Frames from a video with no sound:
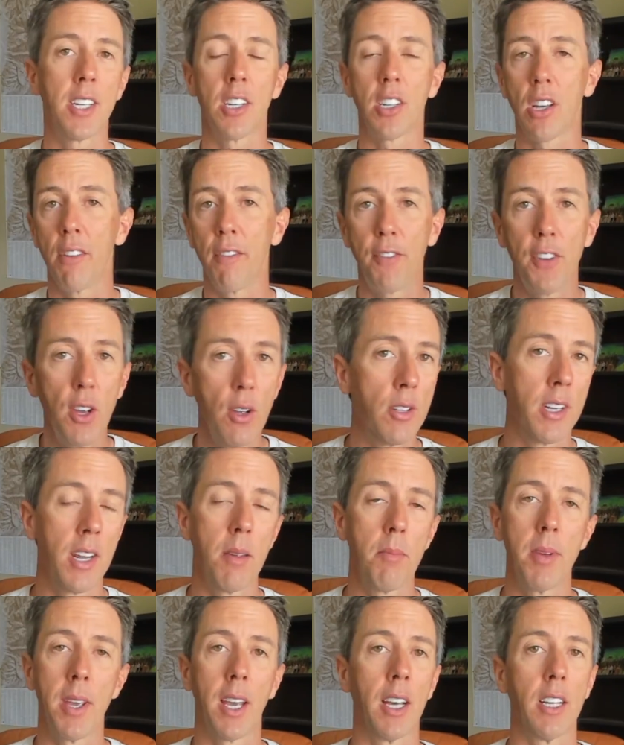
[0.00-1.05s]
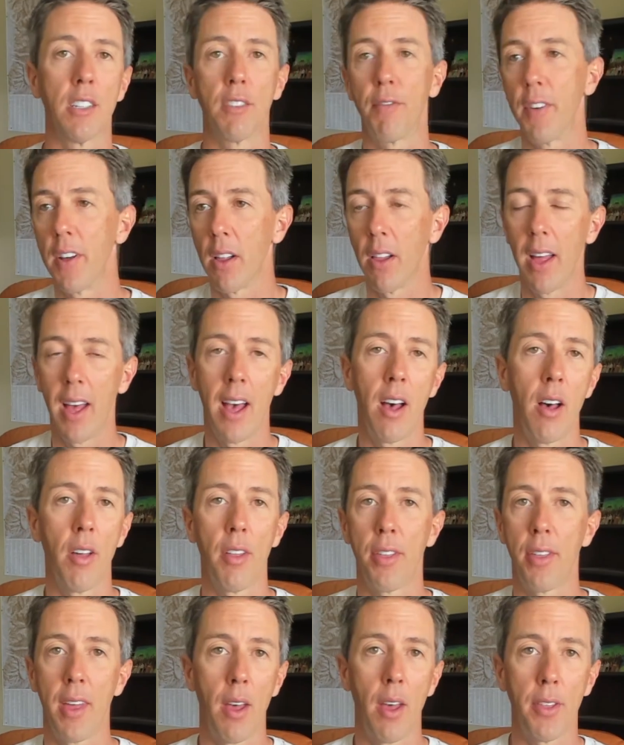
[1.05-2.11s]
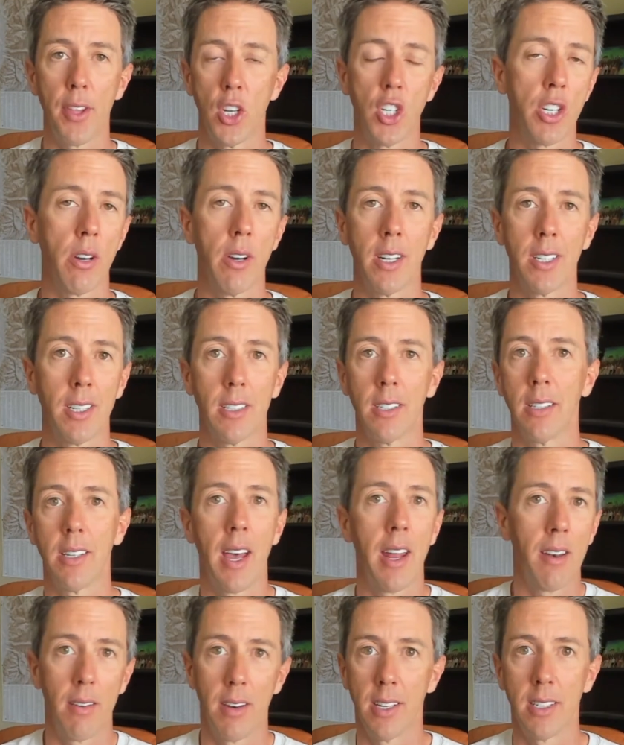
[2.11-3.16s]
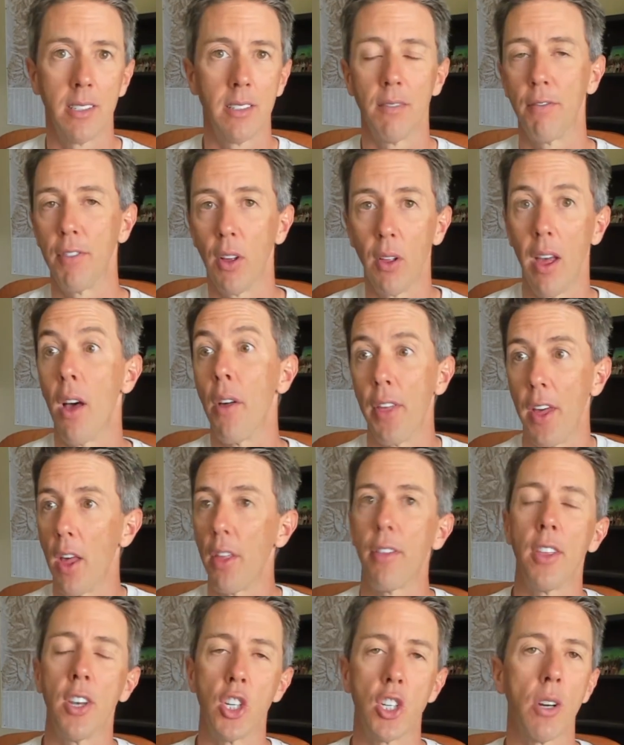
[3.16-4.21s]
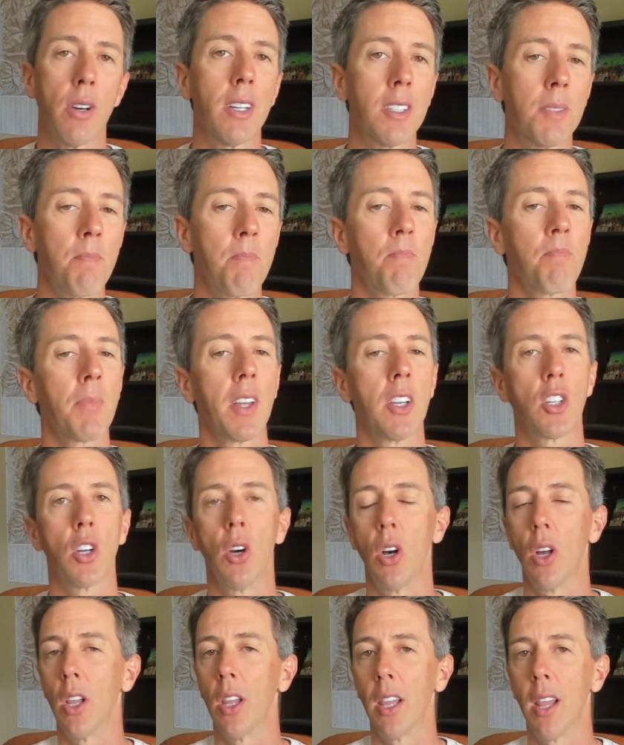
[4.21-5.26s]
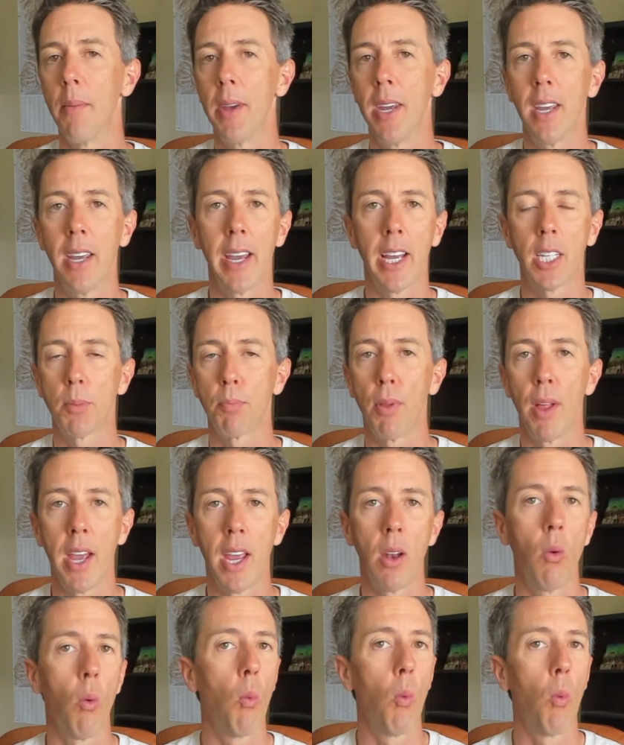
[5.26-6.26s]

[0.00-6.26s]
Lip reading: is confusing because PhilHealth, health insurance, isn't PhilHealth health insurance? So let me explain